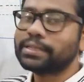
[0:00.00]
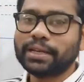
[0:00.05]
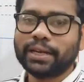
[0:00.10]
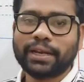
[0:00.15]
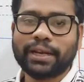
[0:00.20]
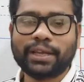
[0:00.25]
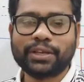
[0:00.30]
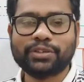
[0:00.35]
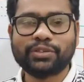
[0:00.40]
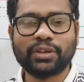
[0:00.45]
is
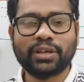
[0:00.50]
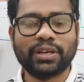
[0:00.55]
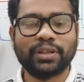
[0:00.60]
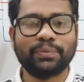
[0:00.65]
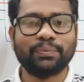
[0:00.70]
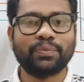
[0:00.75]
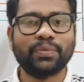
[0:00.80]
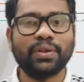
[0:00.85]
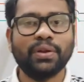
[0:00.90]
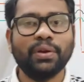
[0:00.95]
done
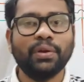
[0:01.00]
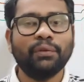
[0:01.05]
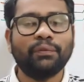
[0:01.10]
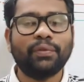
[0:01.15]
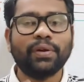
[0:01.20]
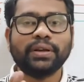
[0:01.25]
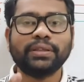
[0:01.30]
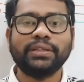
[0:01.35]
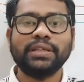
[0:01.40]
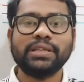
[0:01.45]
actually.
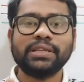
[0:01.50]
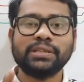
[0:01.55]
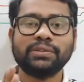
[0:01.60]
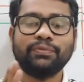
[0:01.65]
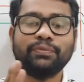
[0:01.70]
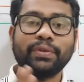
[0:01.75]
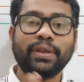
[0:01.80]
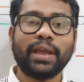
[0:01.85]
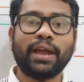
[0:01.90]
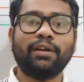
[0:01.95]
For
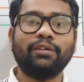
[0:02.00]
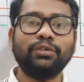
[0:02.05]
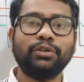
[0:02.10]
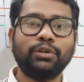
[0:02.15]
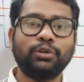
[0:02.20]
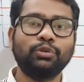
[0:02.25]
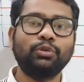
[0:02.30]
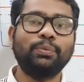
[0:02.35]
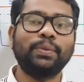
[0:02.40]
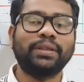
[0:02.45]
this, we
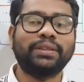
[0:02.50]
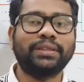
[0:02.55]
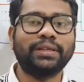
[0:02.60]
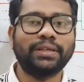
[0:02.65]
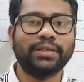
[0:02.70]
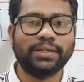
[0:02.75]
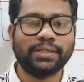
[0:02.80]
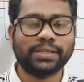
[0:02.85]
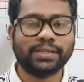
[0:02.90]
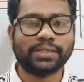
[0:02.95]
have two
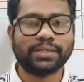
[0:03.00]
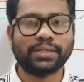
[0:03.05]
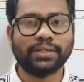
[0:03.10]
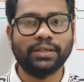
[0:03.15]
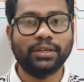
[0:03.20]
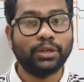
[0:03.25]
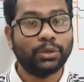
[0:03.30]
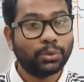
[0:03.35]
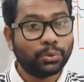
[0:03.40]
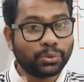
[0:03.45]
methods,
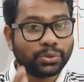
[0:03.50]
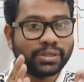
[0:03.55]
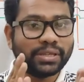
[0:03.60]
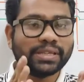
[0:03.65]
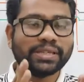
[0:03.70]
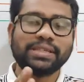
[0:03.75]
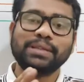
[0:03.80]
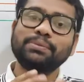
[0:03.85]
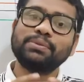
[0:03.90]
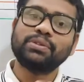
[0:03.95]
two
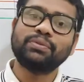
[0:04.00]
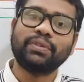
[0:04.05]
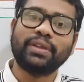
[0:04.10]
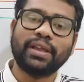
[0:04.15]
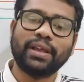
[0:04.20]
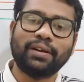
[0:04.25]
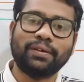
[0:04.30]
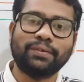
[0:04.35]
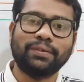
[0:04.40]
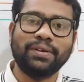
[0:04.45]
systems we
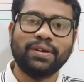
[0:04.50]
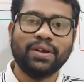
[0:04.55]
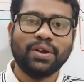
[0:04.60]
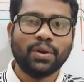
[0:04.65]
have.